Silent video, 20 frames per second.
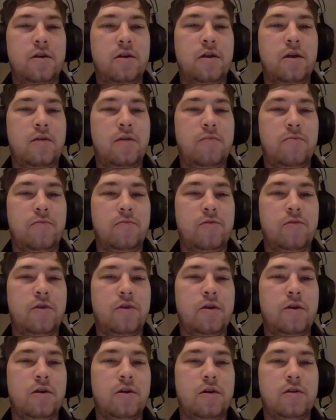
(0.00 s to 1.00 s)
them
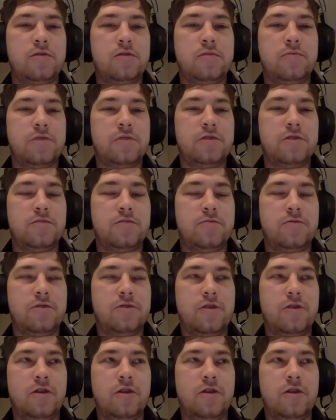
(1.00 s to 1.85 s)
or something similar